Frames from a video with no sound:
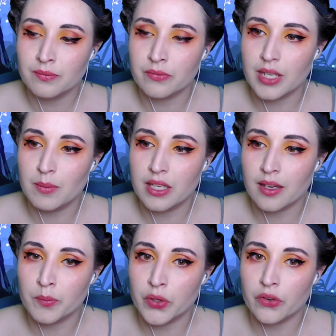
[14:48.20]
they
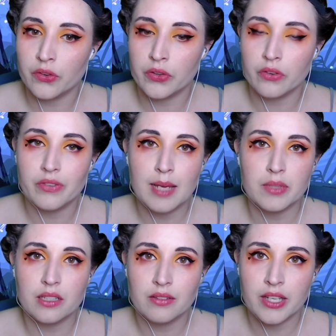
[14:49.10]
become your
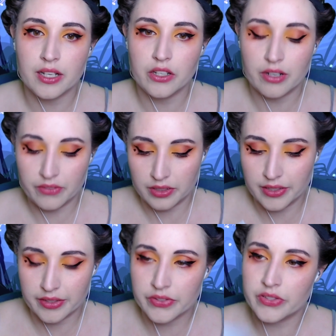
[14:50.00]
family, your
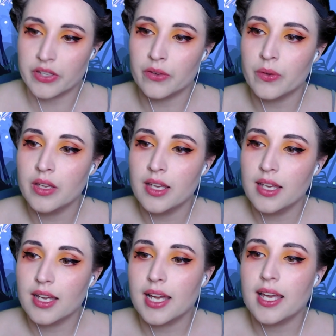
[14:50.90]
everything. So
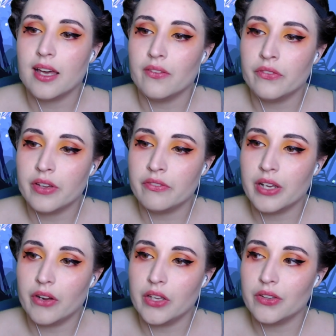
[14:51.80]
I have a
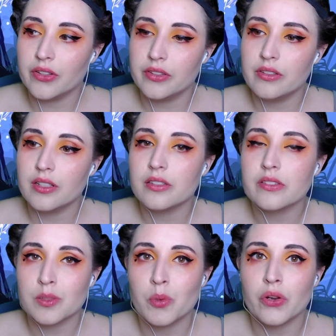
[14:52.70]
very good
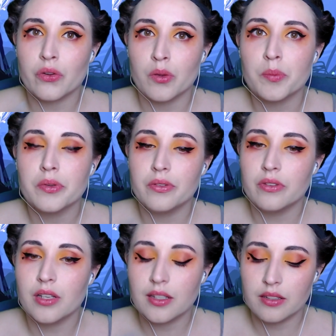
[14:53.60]
support group
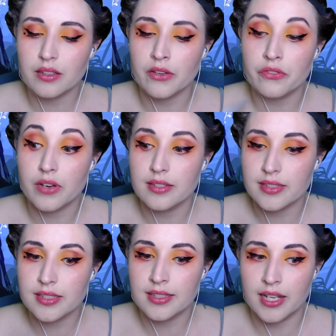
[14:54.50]
of
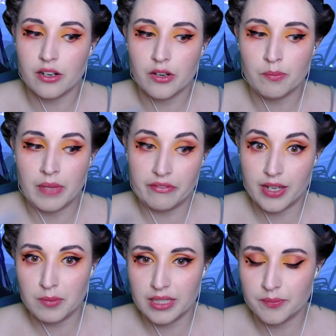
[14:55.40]
friends that are my
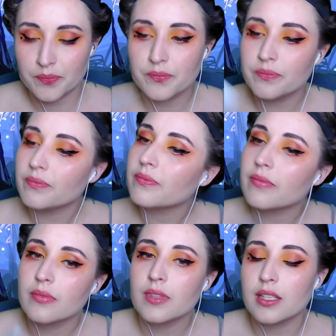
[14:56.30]
family.
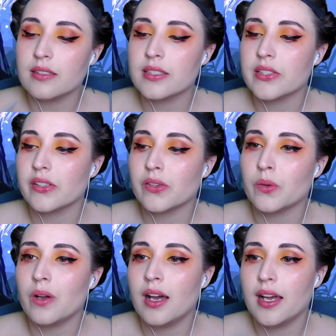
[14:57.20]
And
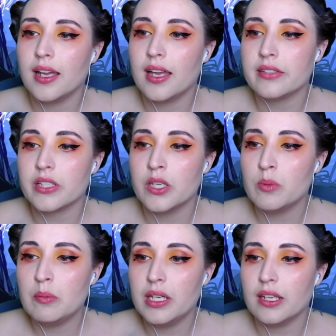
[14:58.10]
so I, as a
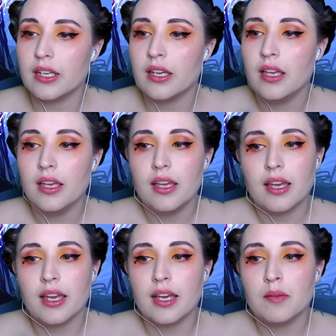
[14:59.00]
human being,
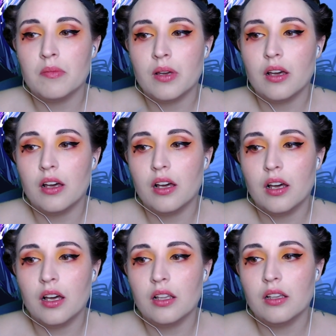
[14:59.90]
am
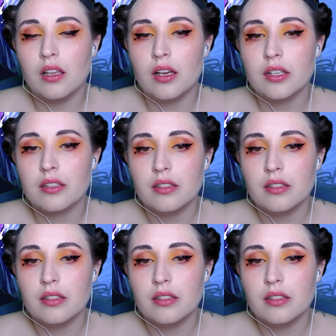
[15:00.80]
a lot